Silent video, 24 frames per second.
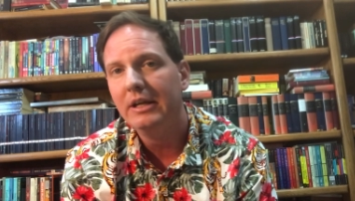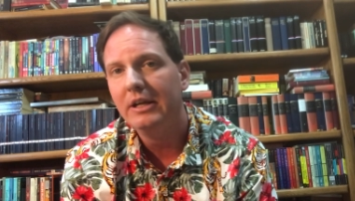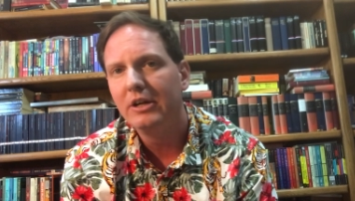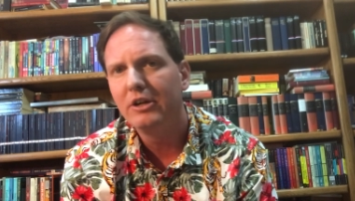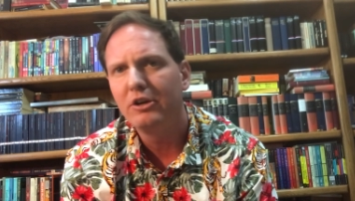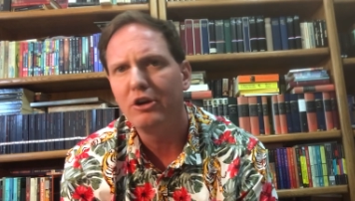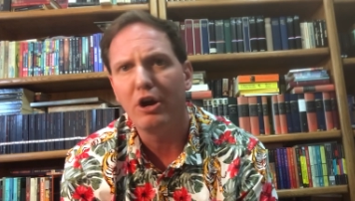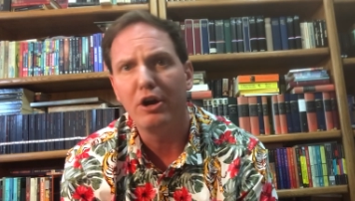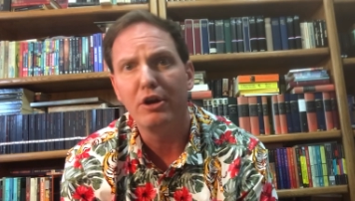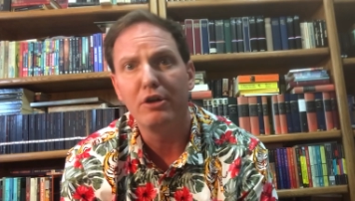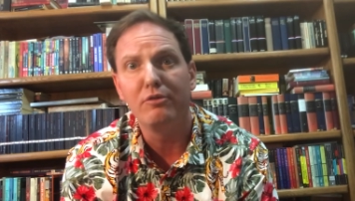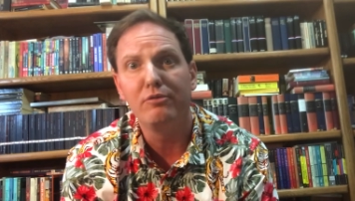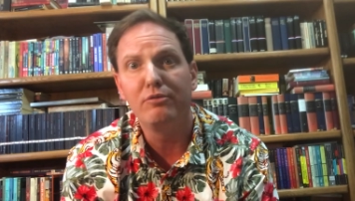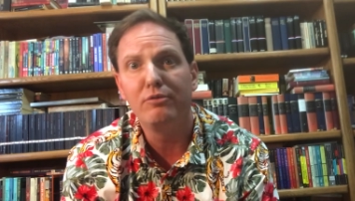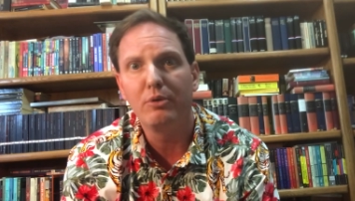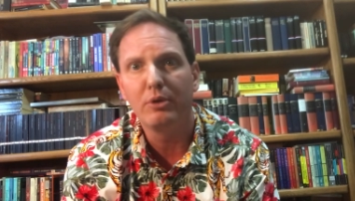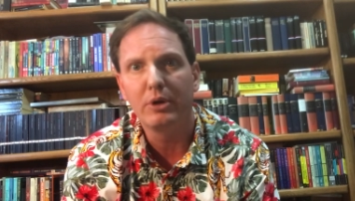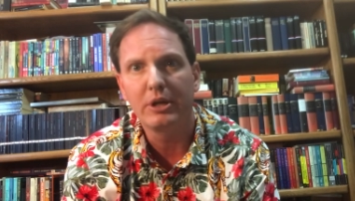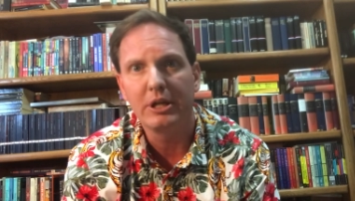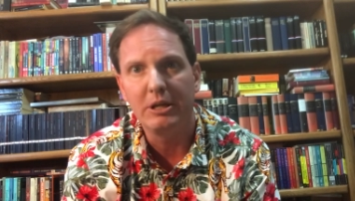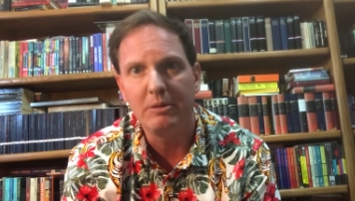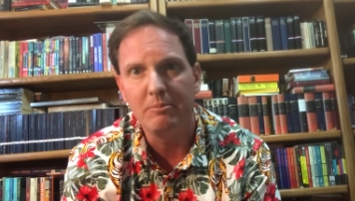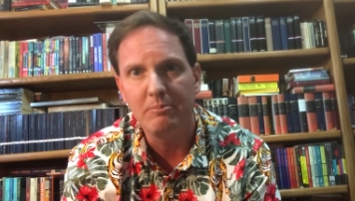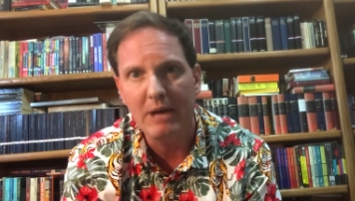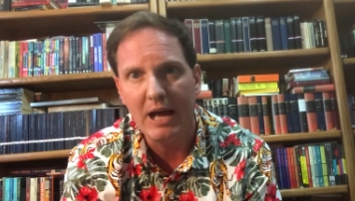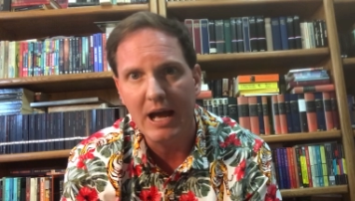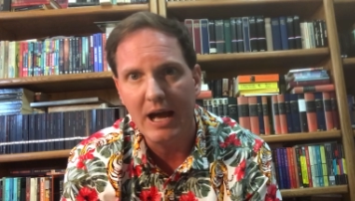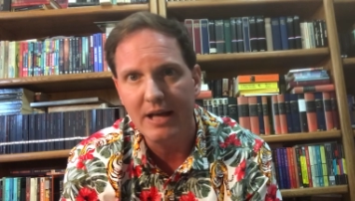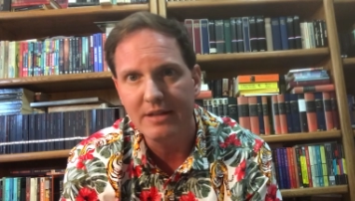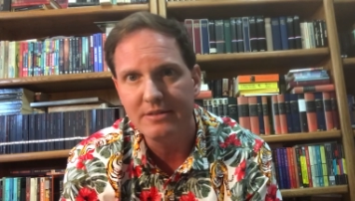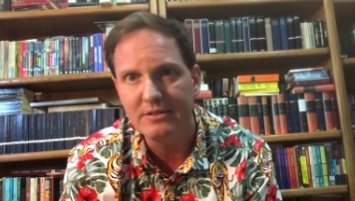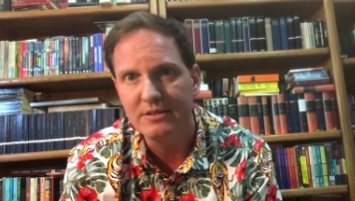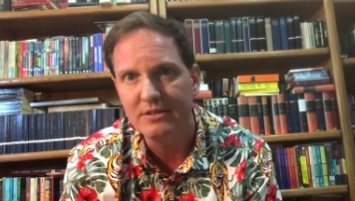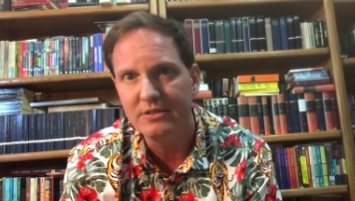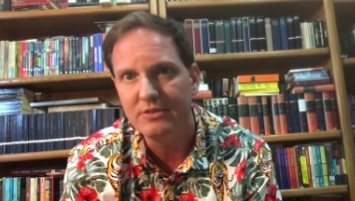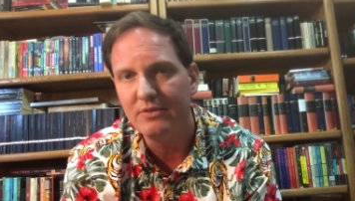Garden of Forking
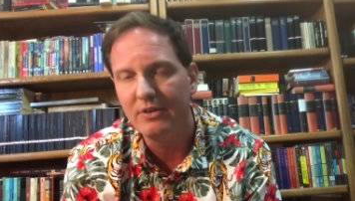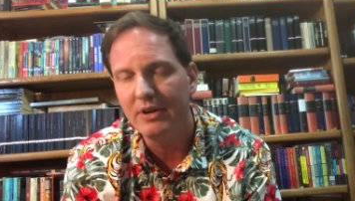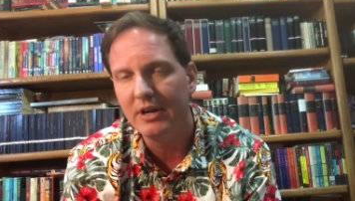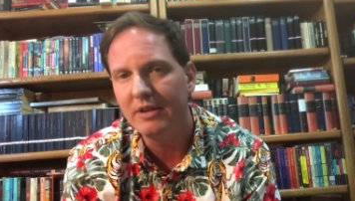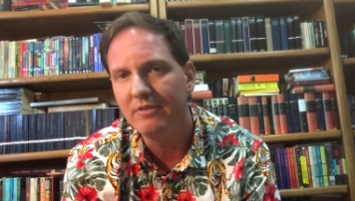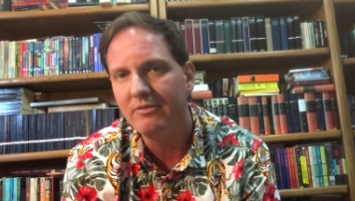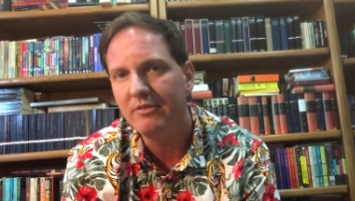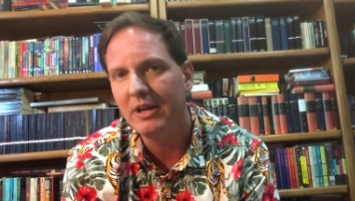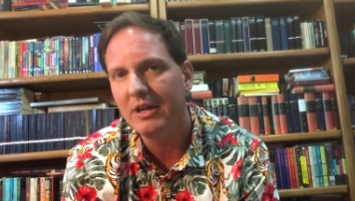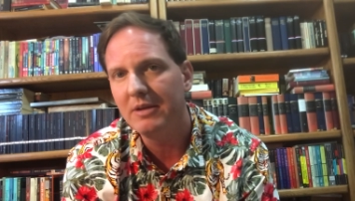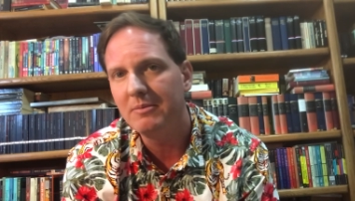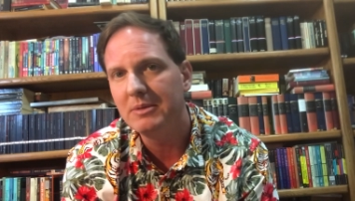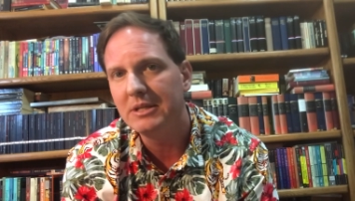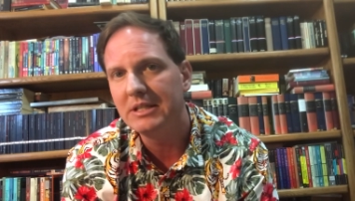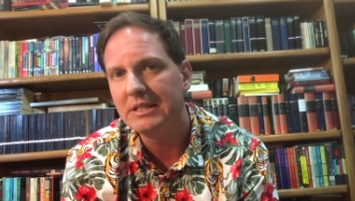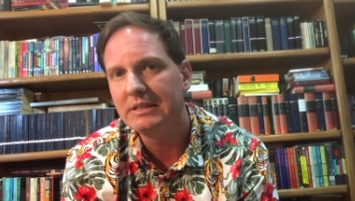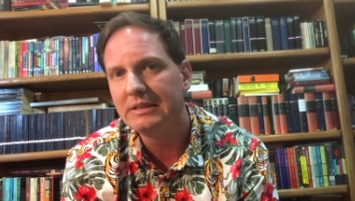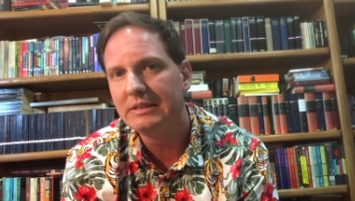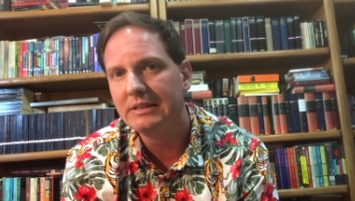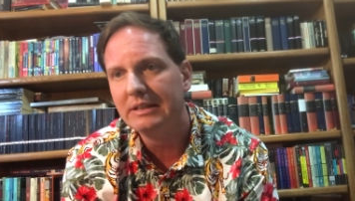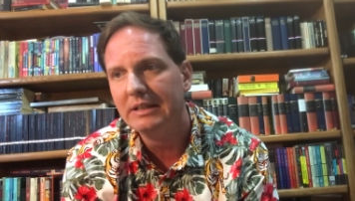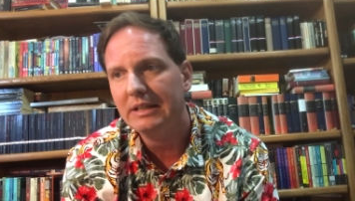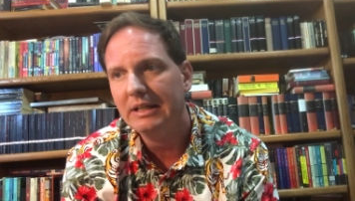Paths is very famous.